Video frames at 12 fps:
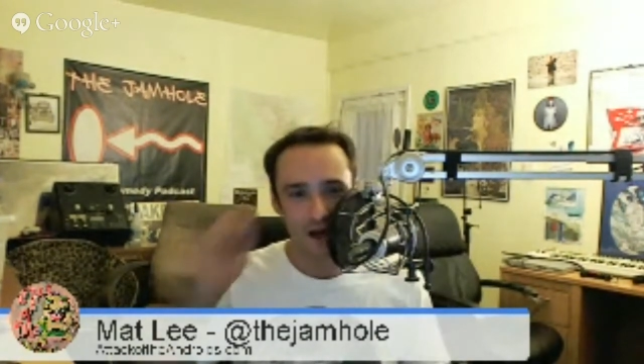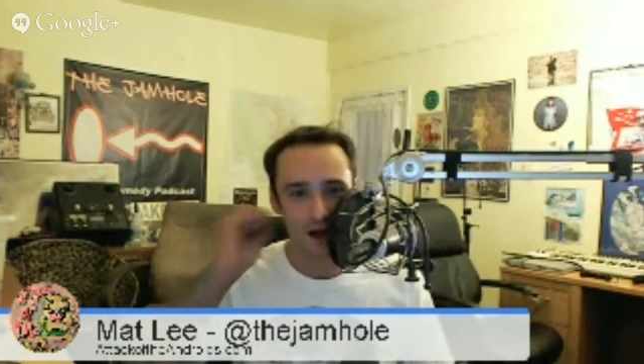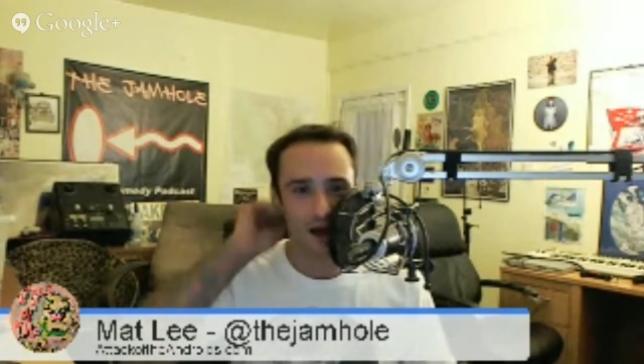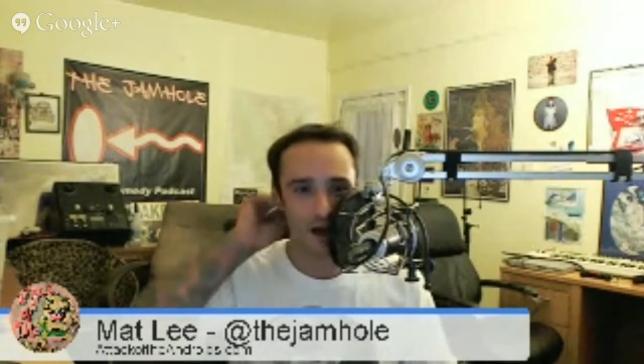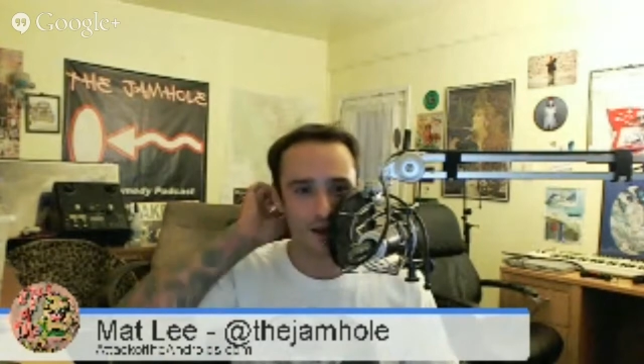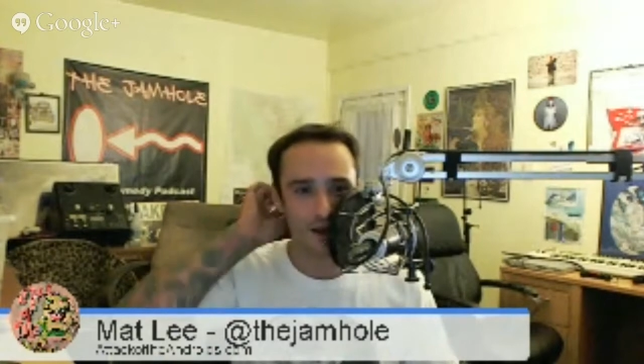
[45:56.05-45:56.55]

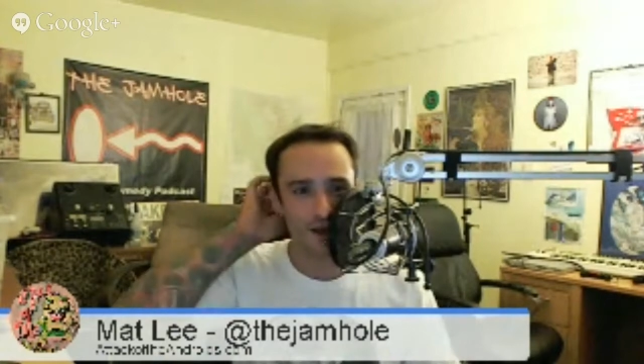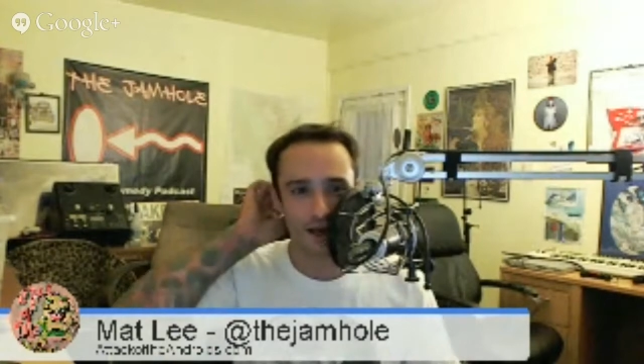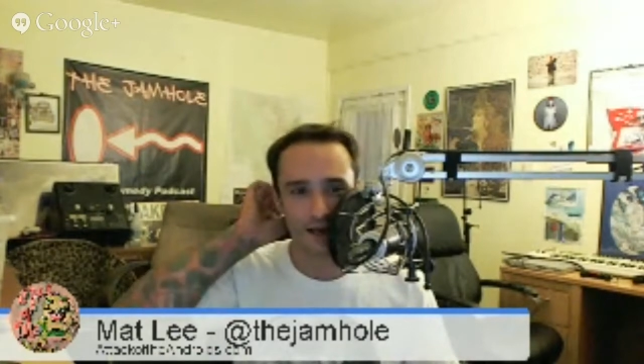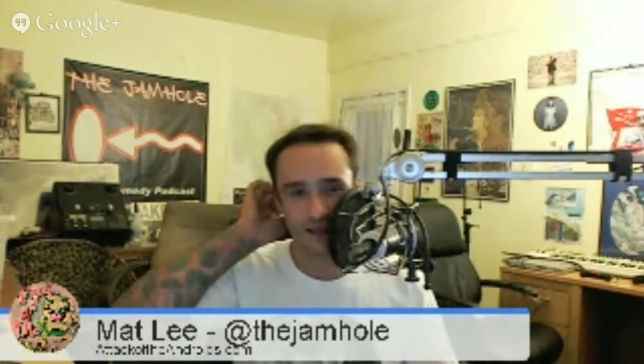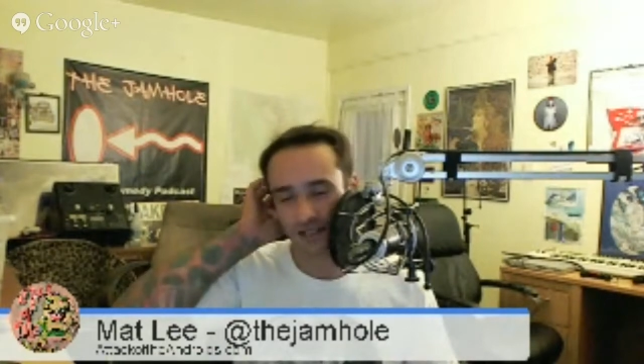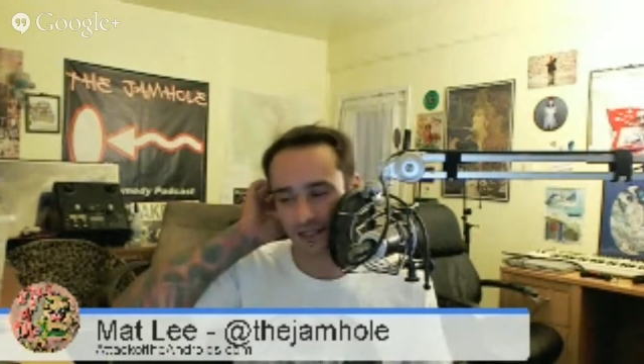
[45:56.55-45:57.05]
I
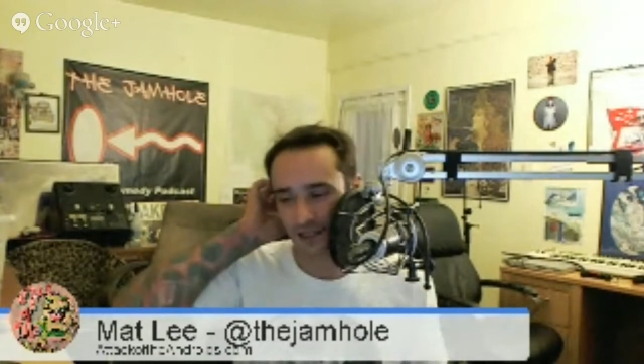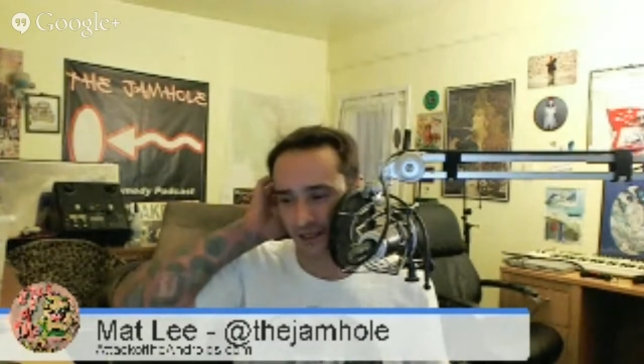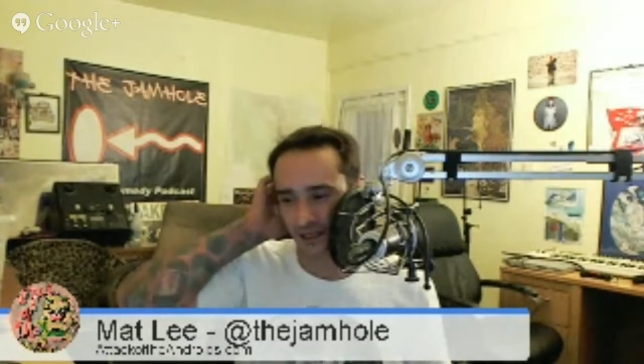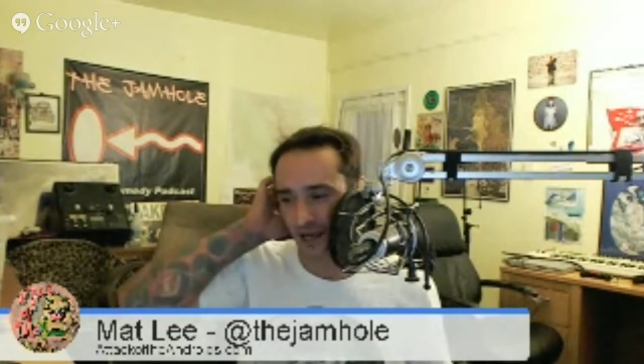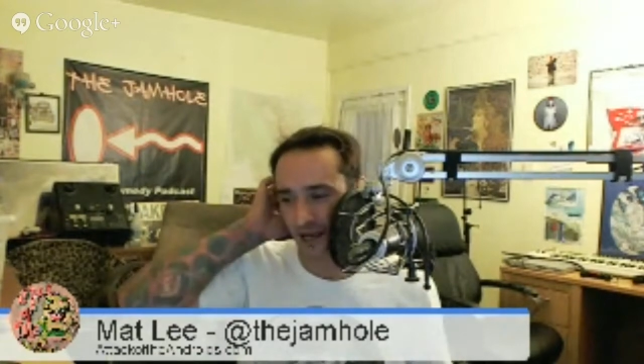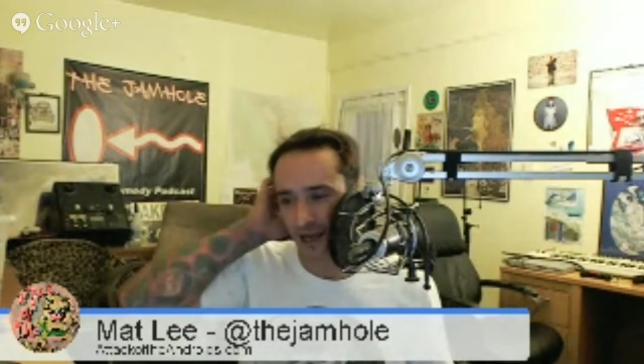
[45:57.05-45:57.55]

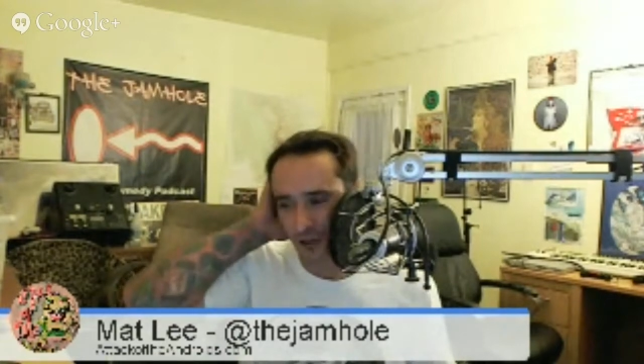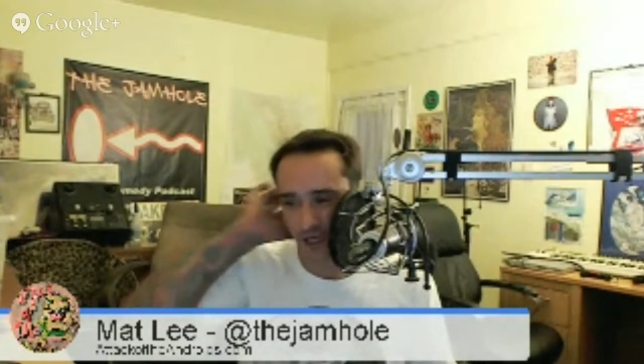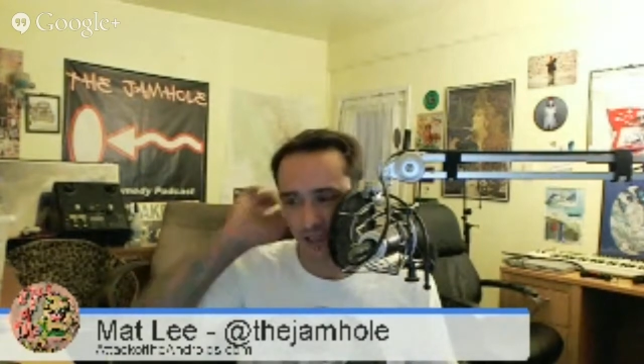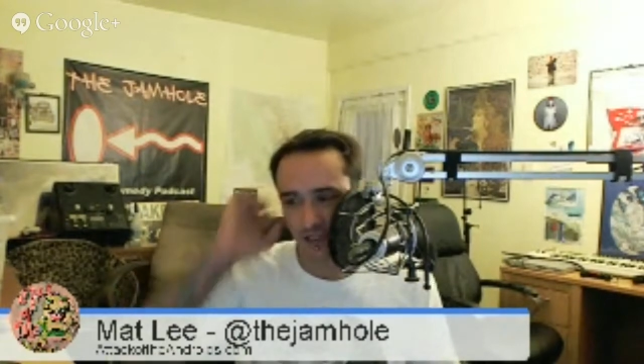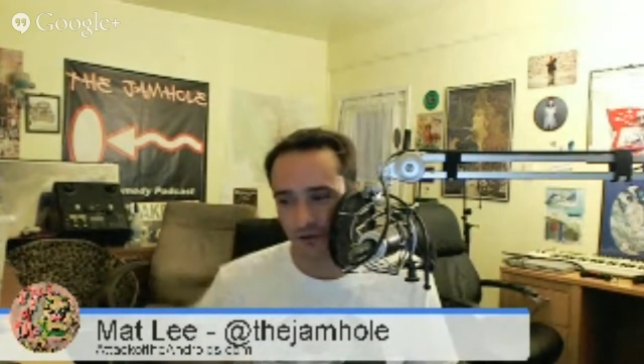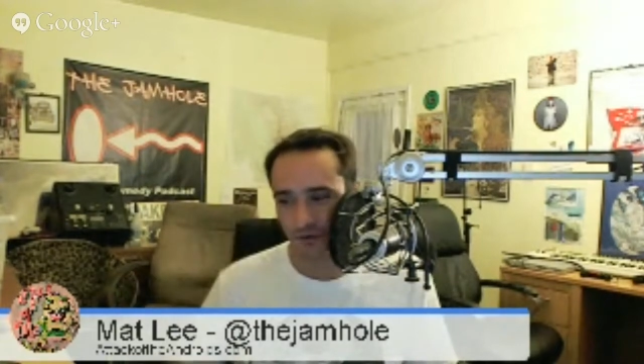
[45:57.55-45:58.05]

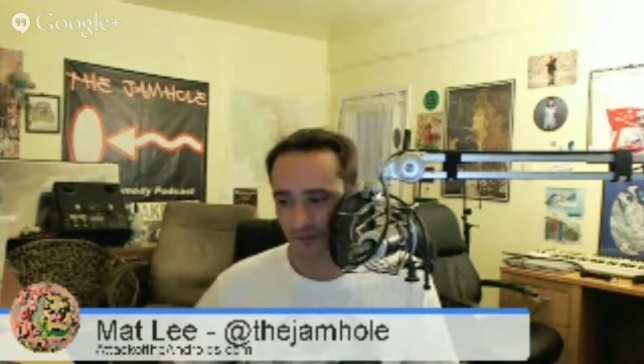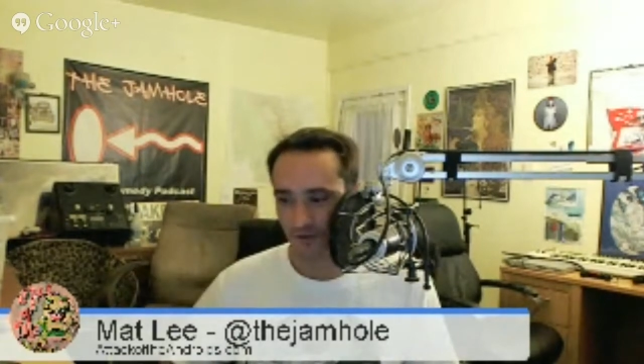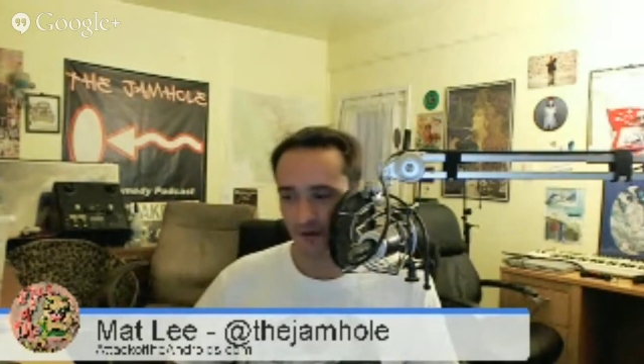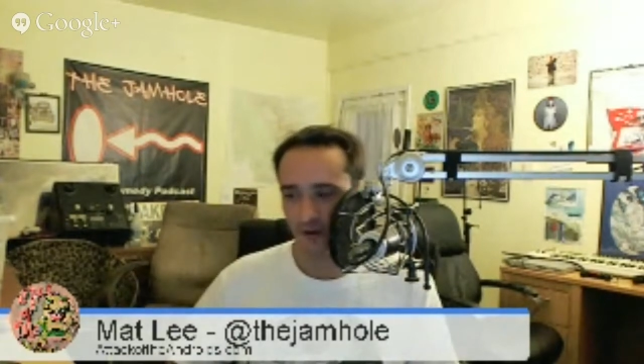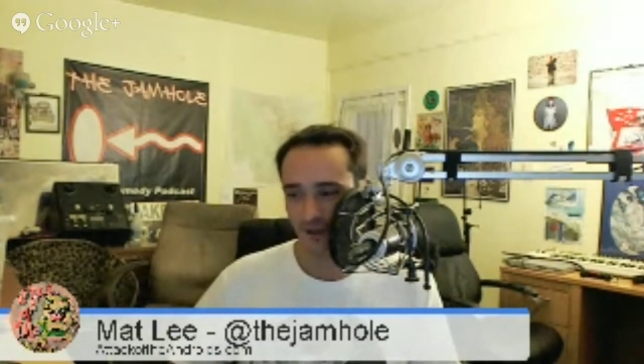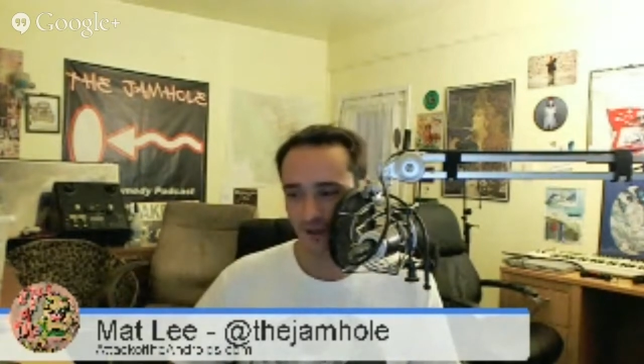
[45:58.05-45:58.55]
traded it to him
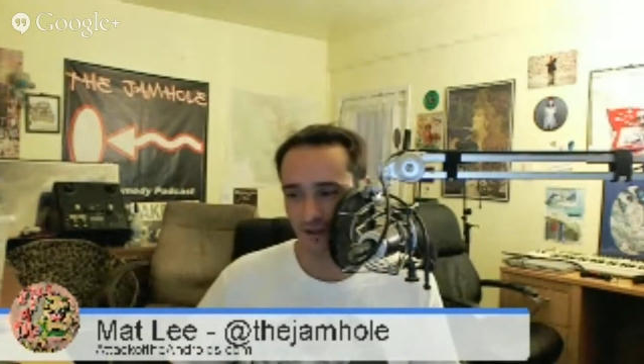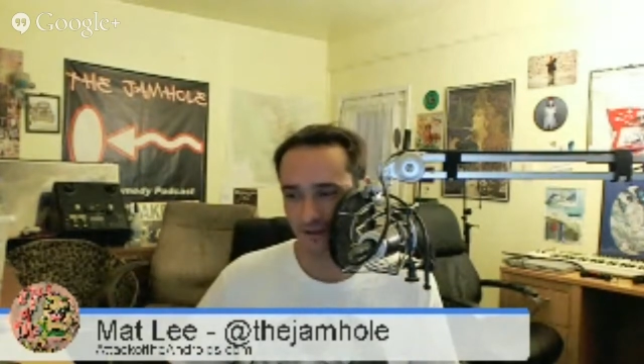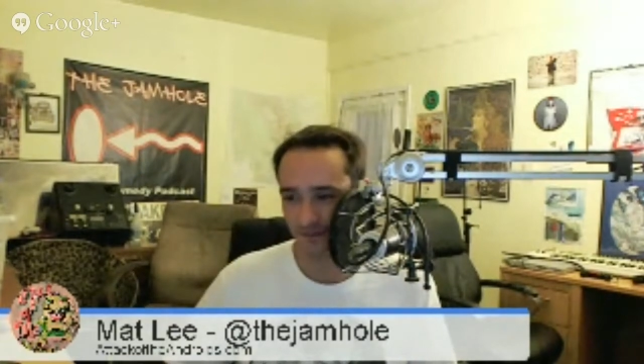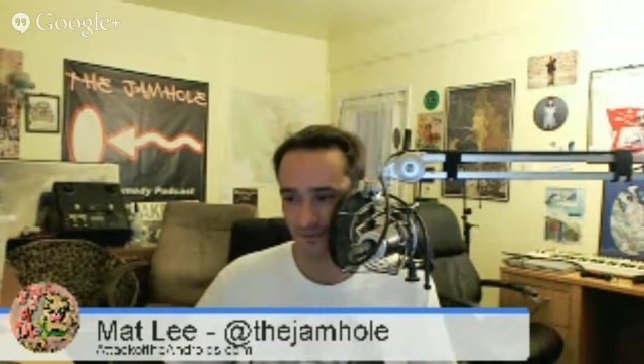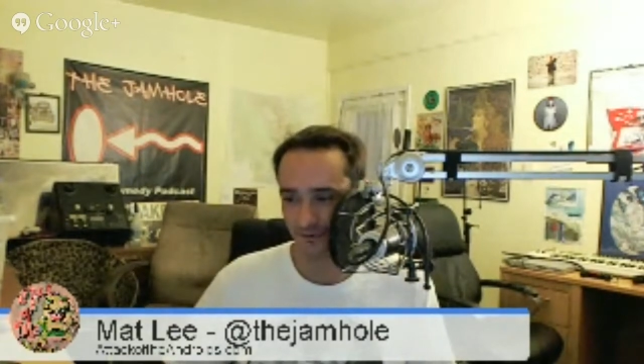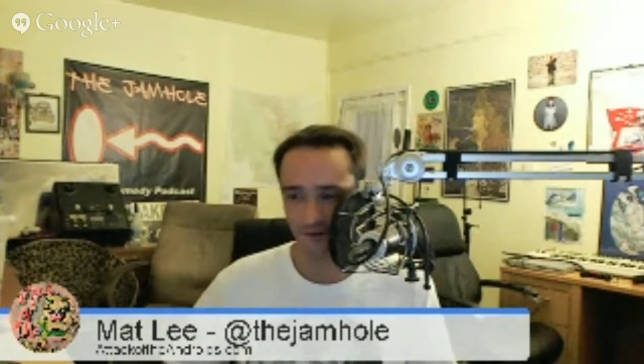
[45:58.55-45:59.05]
for
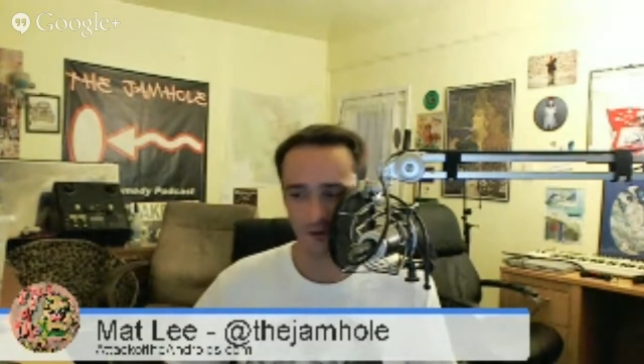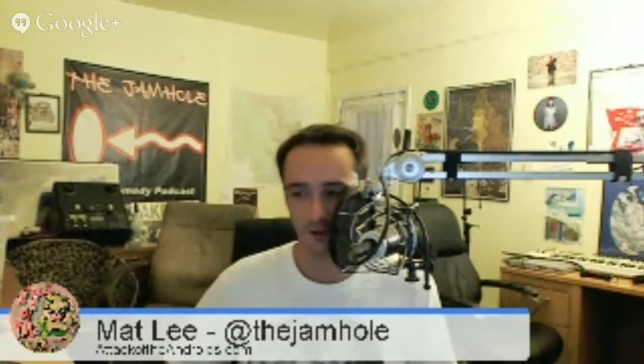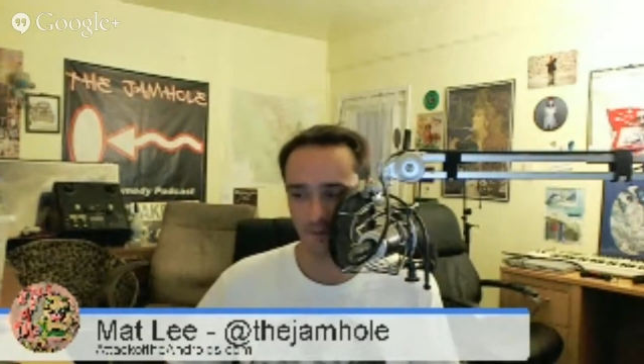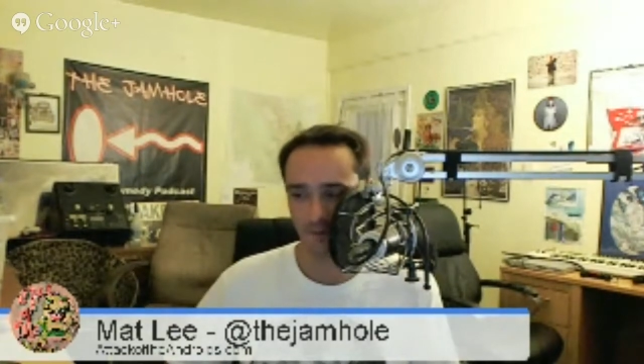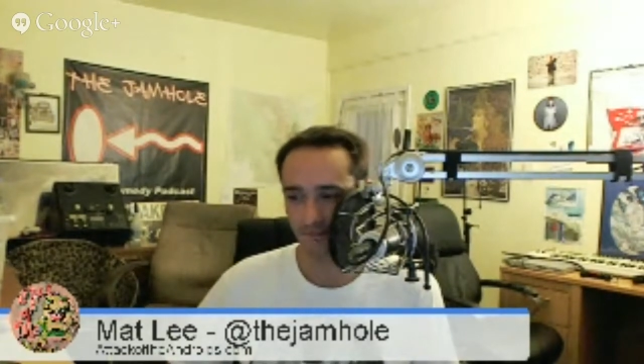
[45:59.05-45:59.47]
it.